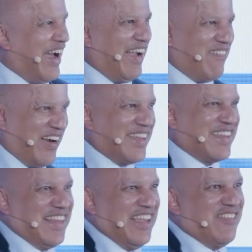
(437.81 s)
I want
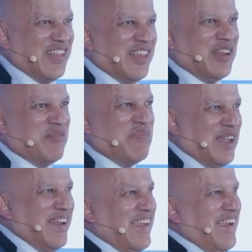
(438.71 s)
to leave you a little
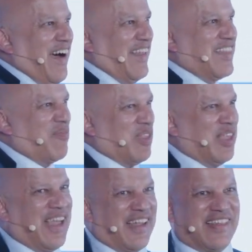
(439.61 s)
bit on something
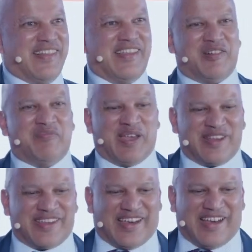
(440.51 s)
that's a little
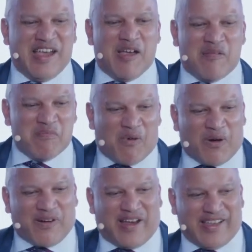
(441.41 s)
bit uh,
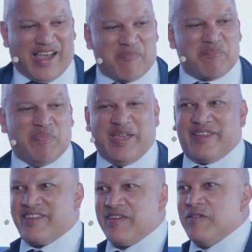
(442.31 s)
more Upbeat,
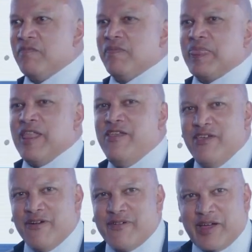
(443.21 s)

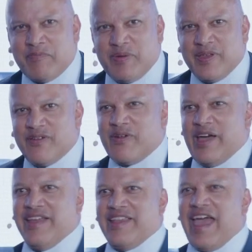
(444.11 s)
Europe,
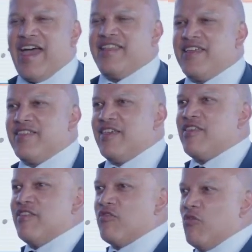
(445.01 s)
right, and this
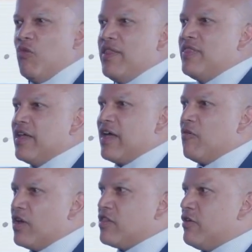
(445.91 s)
is one thing I
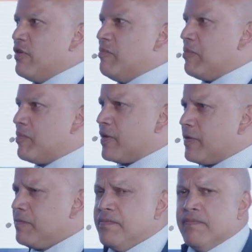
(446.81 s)
want you to remember
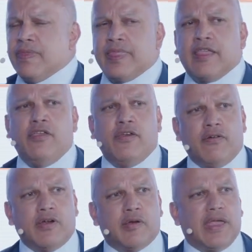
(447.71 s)

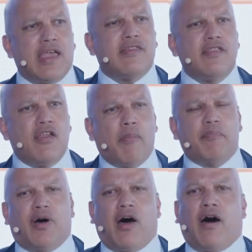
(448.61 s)
Europe is not
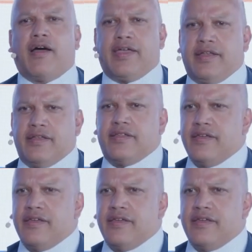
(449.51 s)
behind